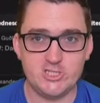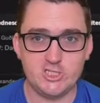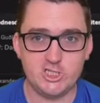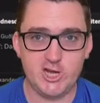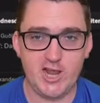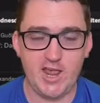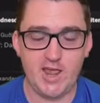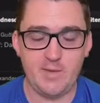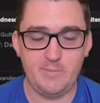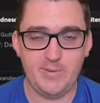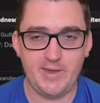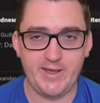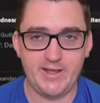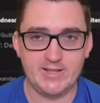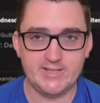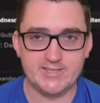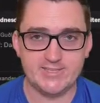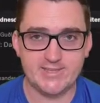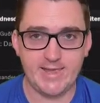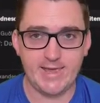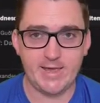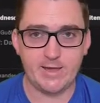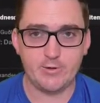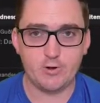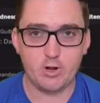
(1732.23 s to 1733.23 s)

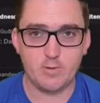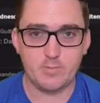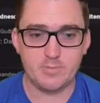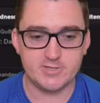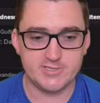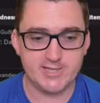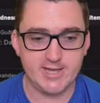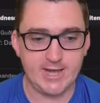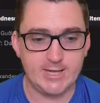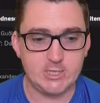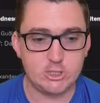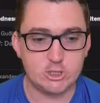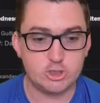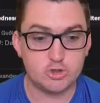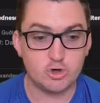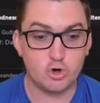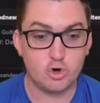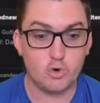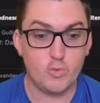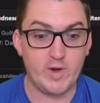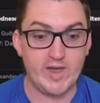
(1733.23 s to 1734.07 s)
Champions League group stage draw.